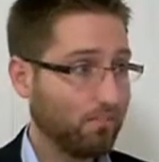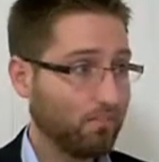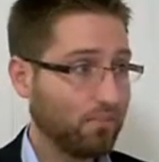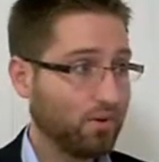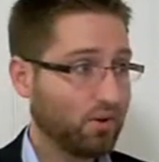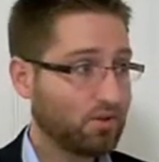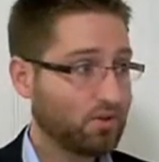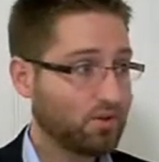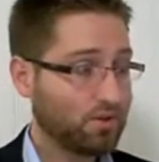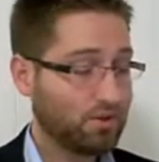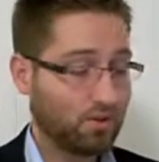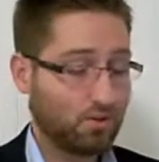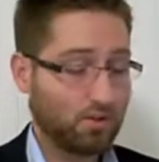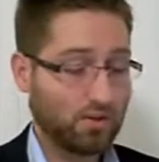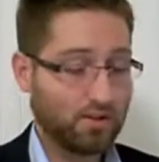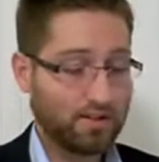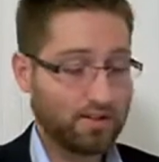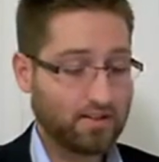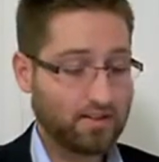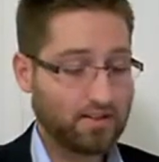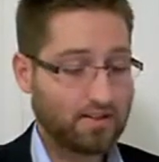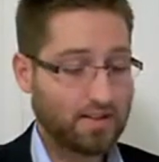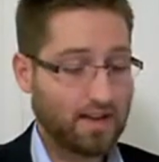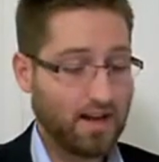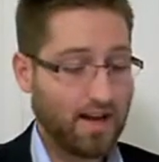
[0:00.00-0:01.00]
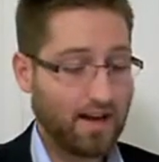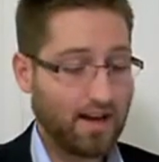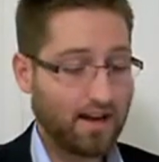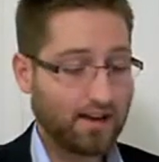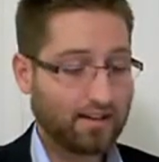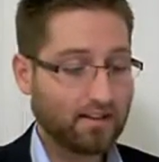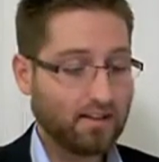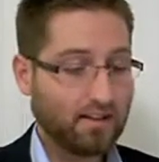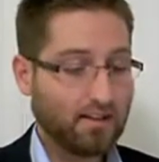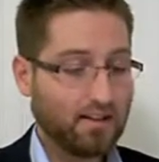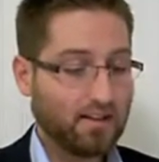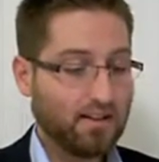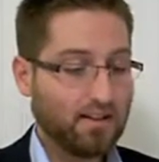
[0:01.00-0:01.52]
bookstore at
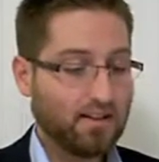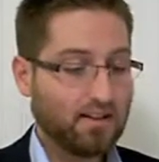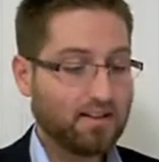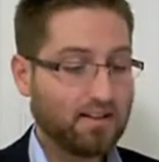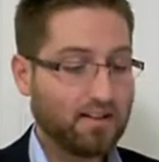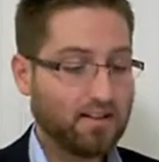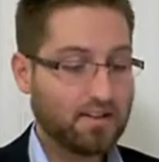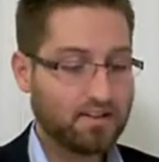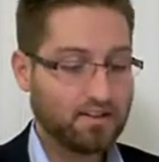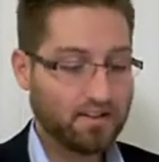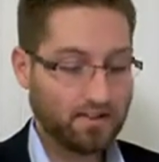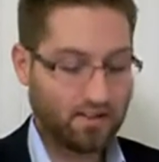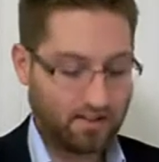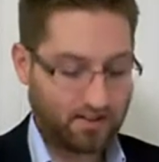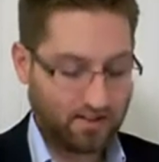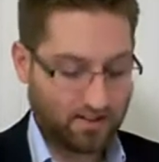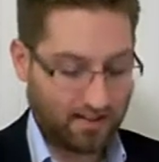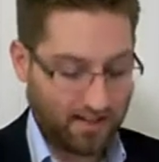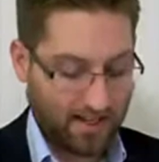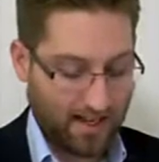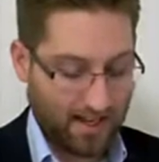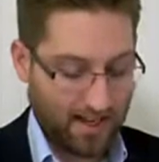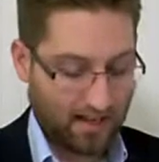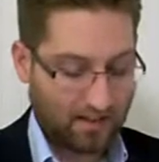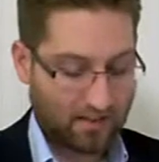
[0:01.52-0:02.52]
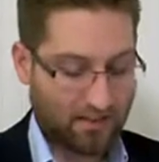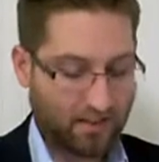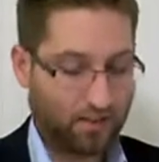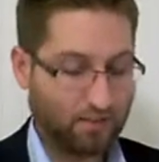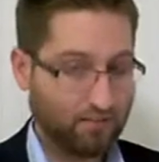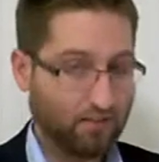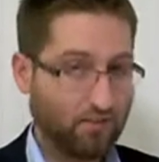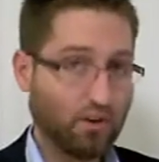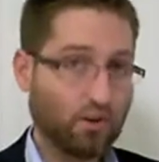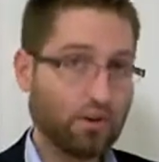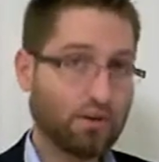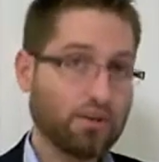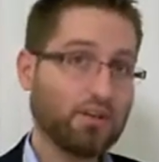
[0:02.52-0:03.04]
Stack, this is a
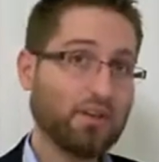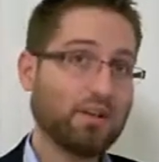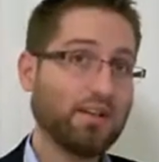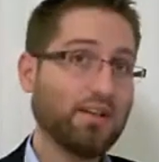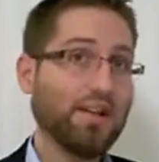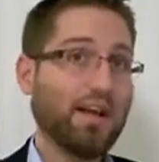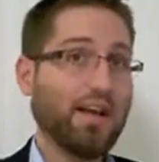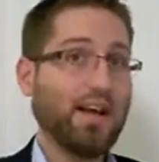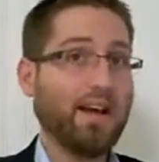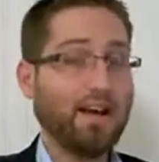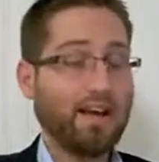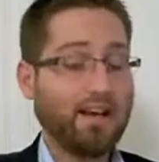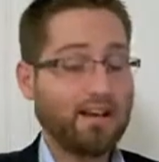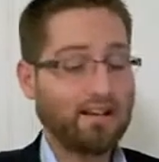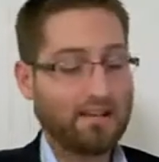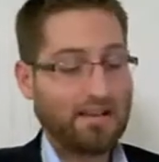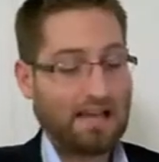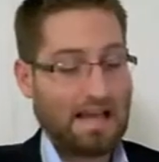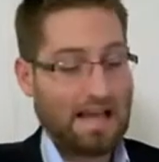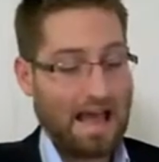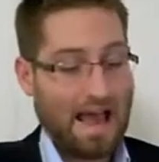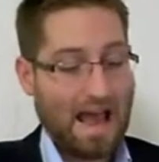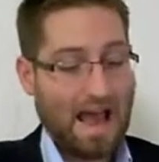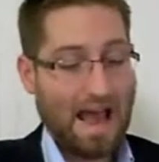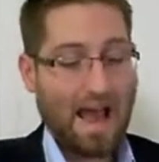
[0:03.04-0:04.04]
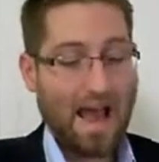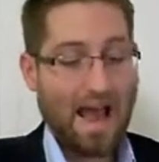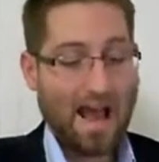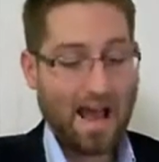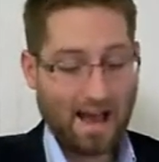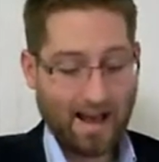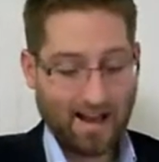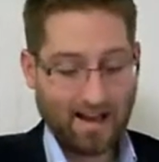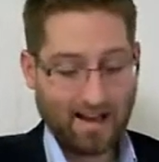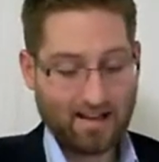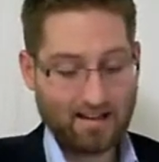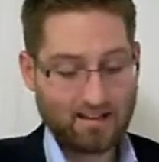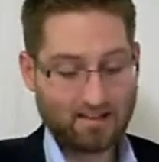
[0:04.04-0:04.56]
Catholic version, and it
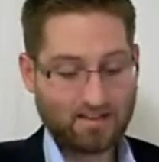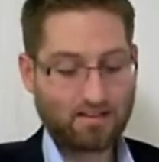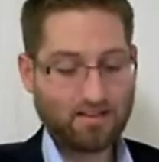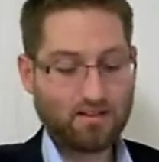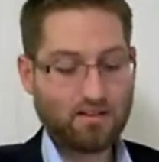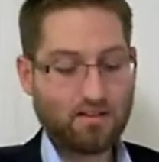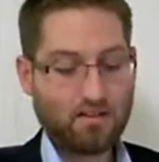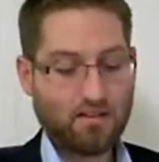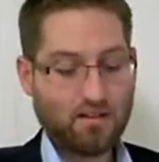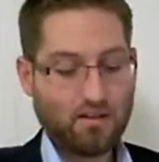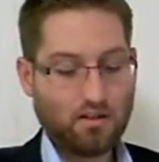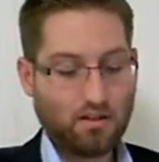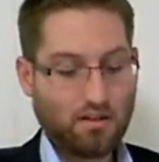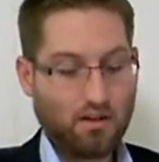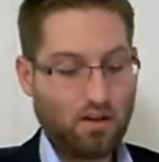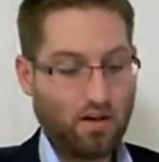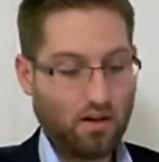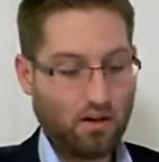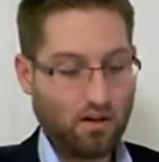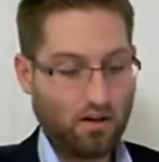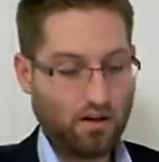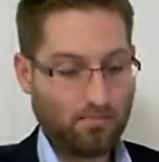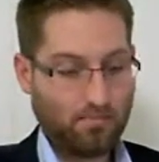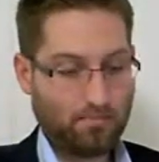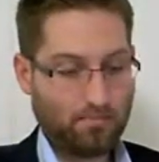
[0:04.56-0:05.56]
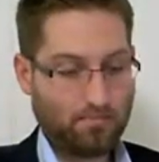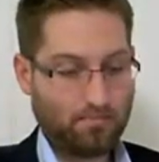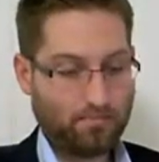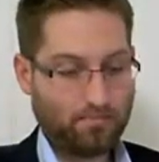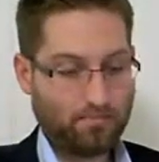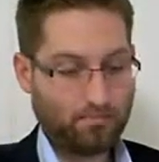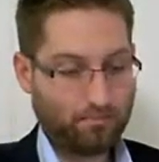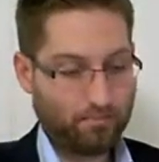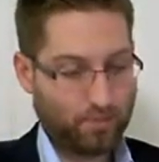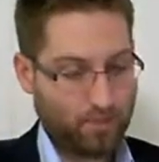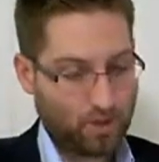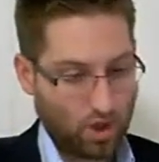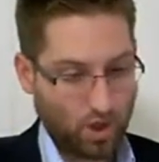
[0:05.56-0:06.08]
has
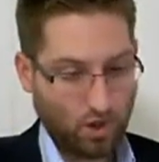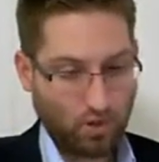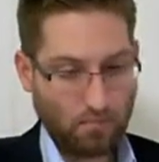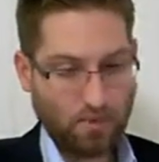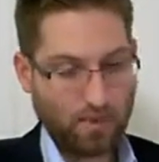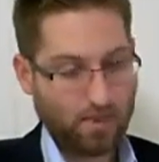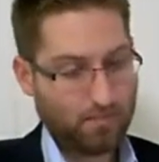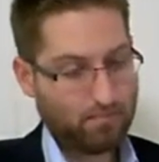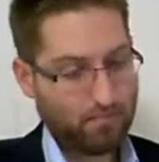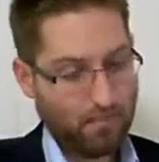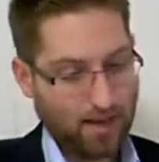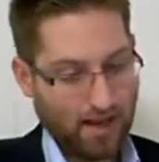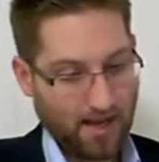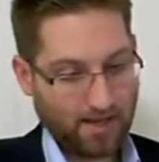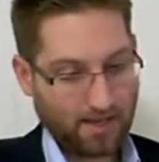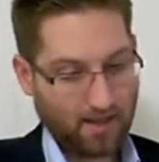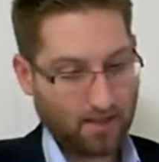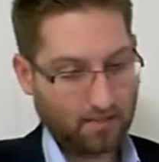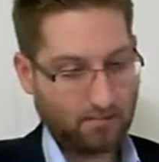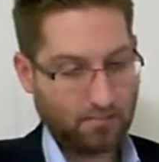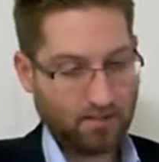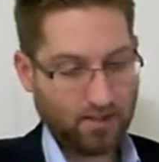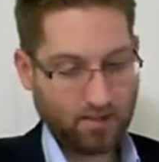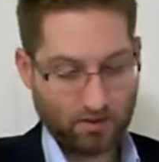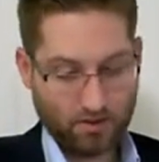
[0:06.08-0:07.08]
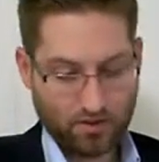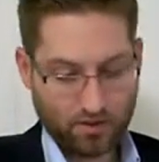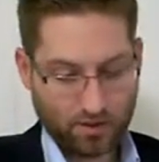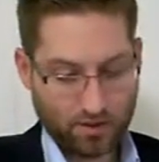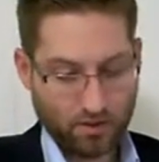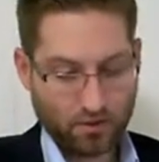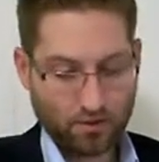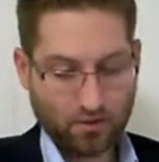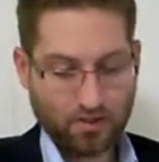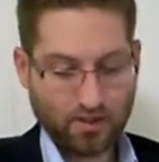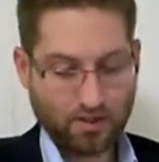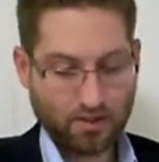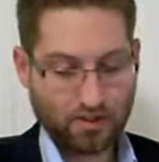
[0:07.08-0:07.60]
Tobit, Maccabees,
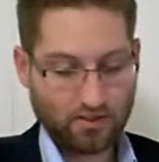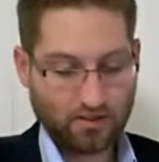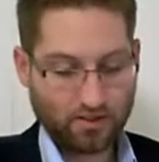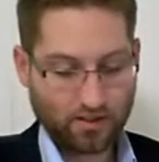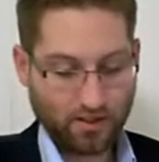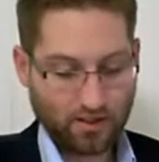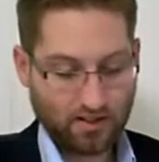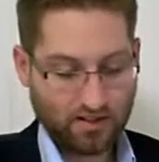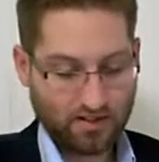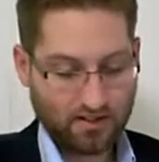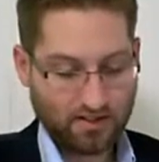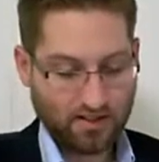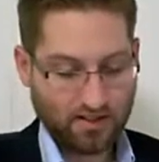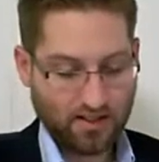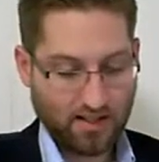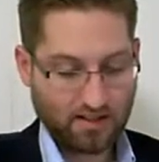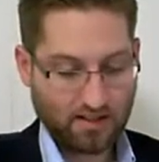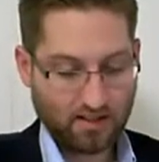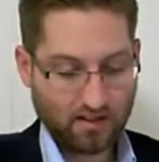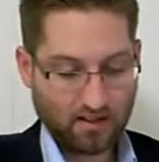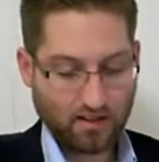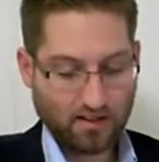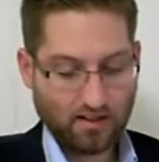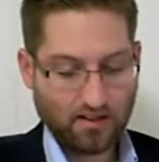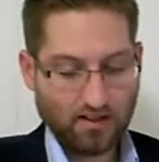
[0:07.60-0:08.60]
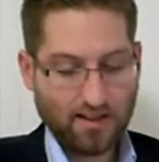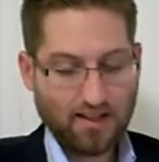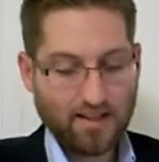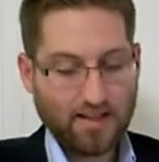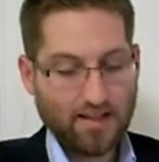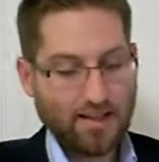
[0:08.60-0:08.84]
Judith, etc.